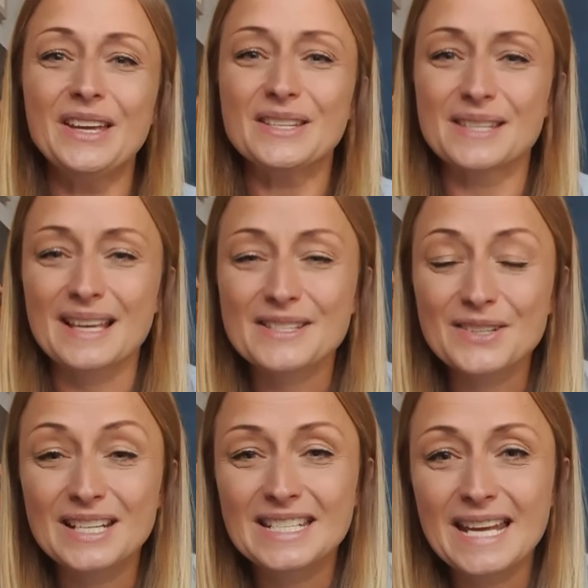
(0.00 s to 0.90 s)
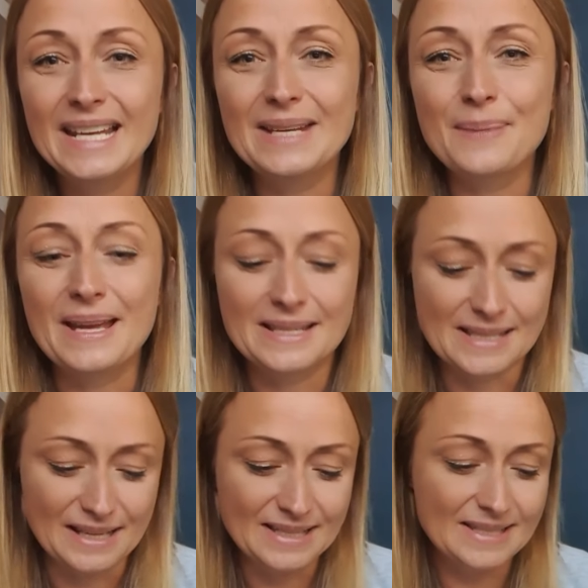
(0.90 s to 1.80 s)
So that's on a daily
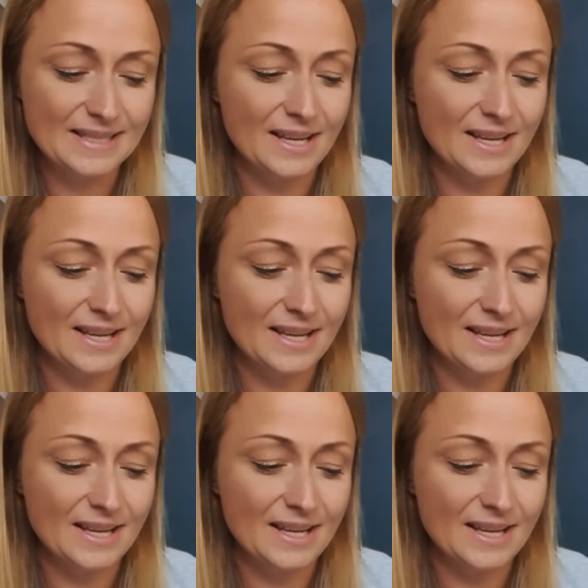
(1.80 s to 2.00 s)
basis.